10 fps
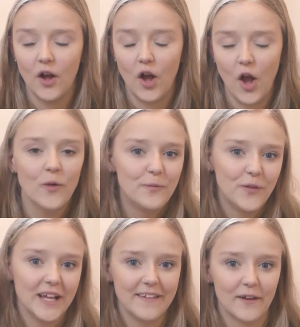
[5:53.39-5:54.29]

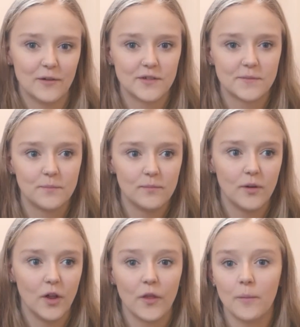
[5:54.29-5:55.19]
hopefully those
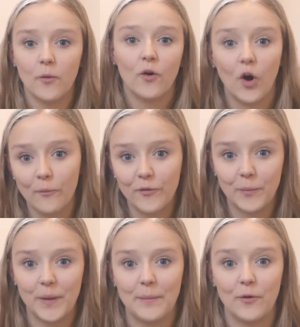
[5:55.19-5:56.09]
other more
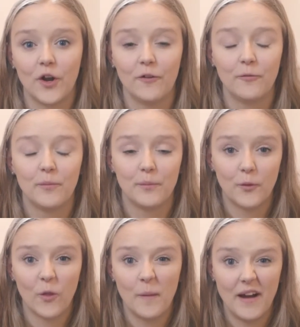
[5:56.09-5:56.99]
confident people kind of
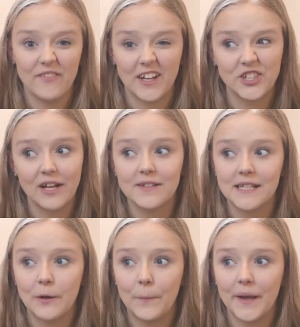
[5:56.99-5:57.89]
brought them out of their shells a
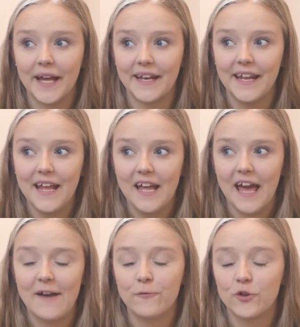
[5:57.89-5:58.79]
little bit, and
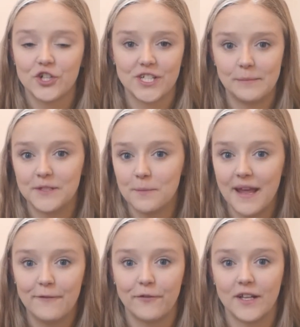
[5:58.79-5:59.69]
everyone just seemed to
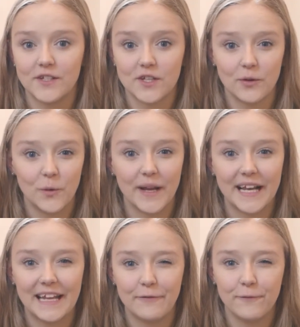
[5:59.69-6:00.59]
make friends so
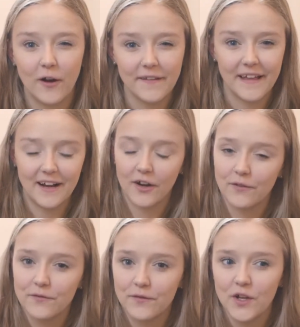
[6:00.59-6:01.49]
quickly and find their kind
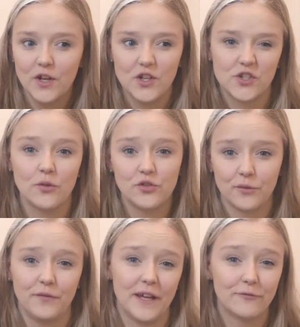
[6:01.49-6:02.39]
of social
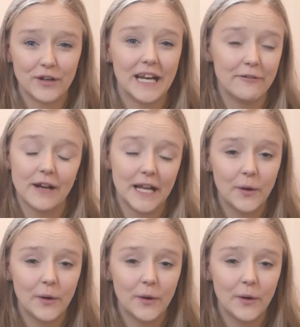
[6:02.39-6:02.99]
fit really, really